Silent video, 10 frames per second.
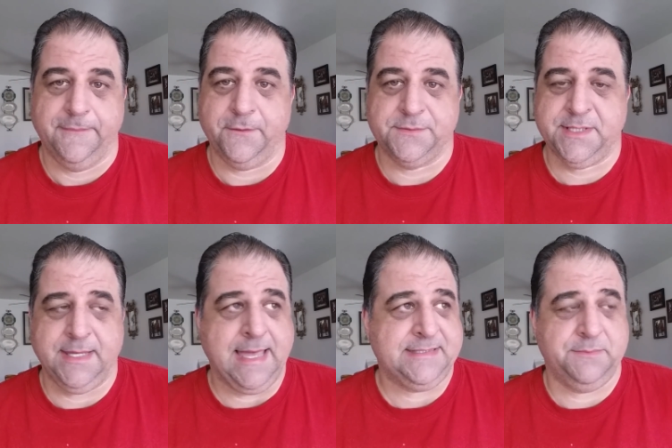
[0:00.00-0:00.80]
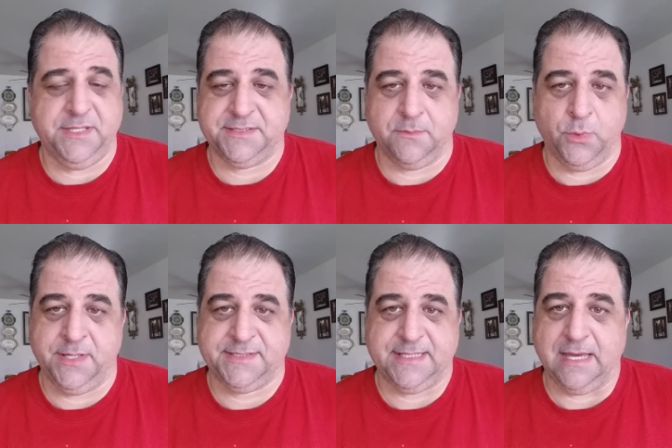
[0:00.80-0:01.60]
there's got to be some way
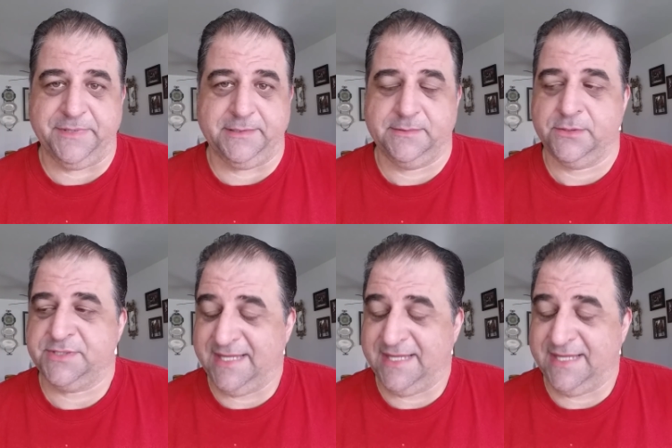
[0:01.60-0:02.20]
to stop it. There's